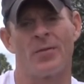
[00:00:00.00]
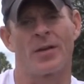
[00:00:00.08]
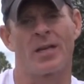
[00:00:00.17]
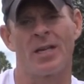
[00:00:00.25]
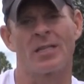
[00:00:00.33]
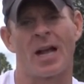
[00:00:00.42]

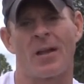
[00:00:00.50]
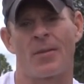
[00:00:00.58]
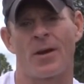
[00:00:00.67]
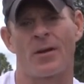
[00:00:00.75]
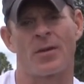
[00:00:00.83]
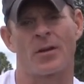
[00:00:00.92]
kids
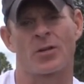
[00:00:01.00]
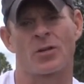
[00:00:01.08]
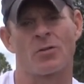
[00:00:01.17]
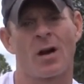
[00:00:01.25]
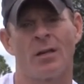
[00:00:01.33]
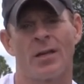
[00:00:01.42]
out there that are
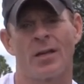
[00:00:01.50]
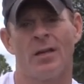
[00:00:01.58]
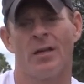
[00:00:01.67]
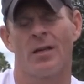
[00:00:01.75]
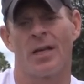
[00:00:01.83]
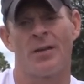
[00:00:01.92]
struggling
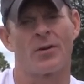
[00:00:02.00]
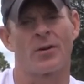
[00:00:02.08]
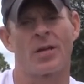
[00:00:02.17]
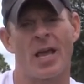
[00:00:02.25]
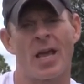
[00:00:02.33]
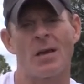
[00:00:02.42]
in
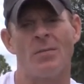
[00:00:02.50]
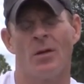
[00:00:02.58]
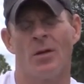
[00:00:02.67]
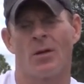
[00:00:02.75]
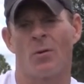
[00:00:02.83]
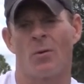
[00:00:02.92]
their game,
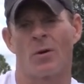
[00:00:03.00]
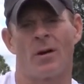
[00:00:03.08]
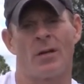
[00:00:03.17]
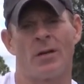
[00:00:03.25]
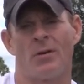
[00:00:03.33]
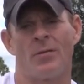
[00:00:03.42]
or
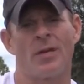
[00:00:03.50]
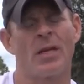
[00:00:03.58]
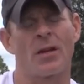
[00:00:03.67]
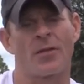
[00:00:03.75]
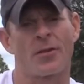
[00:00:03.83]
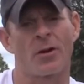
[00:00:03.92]

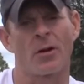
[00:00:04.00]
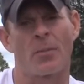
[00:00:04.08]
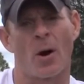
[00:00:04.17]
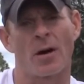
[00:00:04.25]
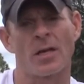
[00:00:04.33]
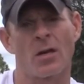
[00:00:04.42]
need a
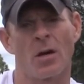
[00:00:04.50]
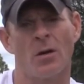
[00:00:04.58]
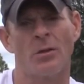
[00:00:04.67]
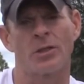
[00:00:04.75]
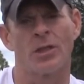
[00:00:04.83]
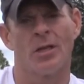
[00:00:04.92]
third-party
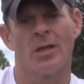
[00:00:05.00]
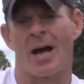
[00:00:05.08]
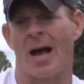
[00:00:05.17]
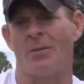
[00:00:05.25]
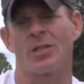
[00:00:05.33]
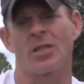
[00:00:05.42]
coach.
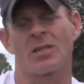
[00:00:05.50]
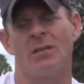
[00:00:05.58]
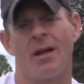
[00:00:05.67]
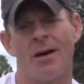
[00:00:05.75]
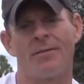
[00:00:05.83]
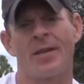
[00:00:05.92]
I would just
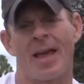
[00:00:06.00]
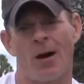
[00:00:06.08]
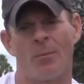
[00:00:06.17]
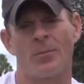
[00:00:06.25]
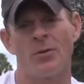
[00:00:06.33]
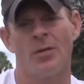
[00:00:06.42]
love to
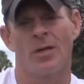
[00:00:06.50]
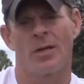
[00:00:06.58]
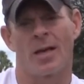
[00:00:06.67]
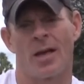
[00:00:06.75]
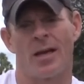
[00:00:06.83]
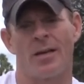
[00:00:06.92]
help you,
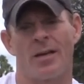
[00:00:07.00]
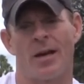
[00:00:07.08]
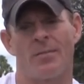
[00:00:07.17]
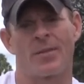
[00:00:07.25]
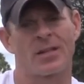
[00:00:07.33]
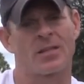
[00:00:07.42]
and
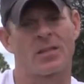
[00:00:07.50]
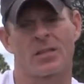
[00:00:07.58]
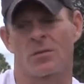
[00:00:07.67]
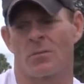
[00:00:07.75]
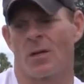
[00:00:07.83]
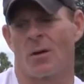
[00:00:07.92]
that's
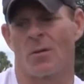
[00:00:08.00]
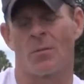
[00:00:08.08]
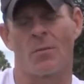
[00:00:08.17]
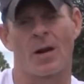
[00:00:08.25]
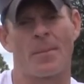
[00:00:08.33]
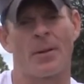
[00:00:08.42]
just
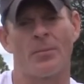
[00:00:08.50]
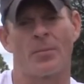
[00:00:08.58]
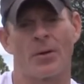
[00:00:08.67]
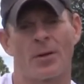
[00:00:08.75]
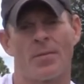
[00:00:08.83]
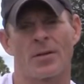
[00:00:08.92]
what I've been
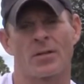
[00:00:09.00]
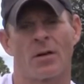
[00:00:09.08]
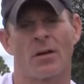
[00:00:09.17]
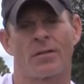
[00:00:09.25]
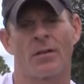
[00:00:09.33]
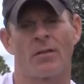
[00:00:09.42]
put on this
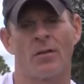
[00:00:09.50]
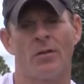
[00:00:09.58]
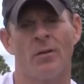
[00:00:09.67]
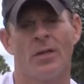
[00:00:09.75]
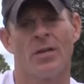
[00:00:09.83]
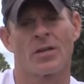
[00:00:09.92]
earth to
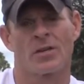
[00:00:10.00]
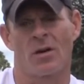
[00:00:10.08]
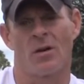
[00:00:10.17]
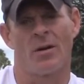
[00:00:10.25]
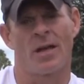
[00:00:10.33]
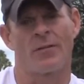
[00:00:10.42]
do.
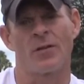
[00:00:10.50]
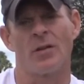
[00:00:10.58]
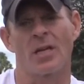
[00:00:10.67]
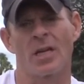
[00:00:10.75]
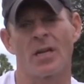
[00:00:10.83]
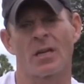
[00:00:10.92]
So if you
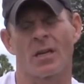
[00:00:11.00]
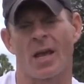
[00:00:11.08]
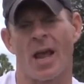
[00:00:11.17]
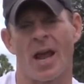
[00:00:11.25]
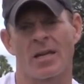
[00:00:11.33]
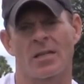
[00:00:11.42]
need
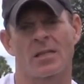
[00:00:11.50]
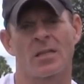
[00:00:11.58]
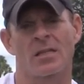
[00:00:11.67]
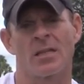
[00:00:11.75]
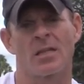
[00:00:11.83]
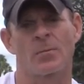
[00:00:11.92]
any
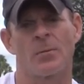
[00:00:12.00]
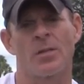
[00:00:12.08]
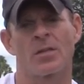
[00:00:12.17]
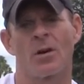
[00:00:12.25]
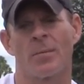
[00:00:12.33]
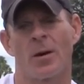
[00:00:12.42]
assistance,
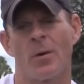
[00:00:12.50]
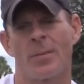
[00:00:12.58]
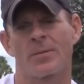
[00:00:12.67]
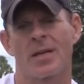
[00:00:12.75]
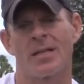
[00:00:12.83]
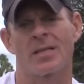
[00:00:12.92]
please go to my
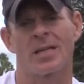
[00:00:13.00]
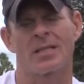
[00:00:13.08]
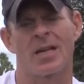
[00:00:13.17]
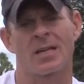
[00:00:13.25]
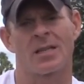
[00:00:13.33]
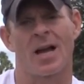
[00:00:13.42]
website,
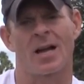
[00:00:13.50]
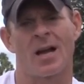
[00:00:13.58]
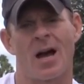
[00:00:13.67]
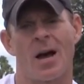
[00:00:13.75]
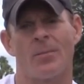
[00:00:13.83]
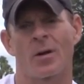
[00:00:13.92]
zinctennis.com, or